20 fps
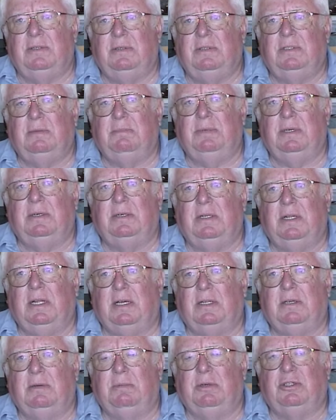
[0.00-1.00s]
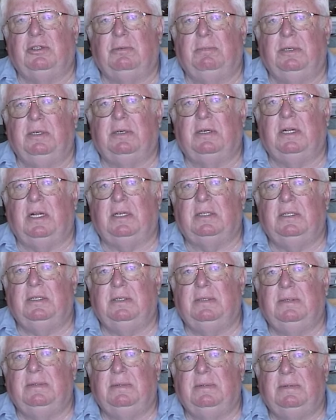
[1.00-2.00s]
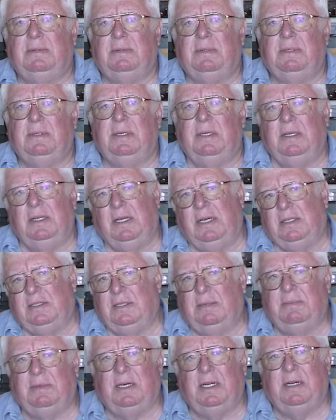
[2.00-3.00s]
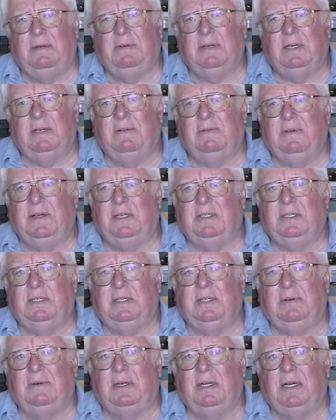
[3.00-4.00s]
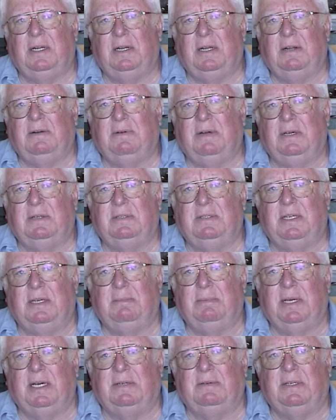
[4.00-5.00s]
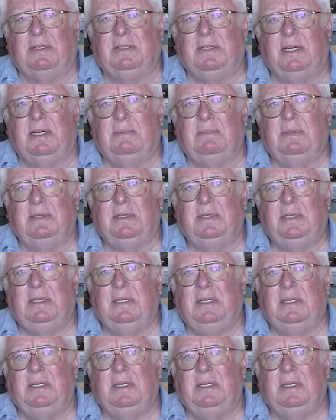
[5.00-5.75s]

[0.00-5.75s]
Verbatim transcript: I was doing some bill collect, commercial bill collecting, and they had some kind of a convention going on around St. Patrick's time.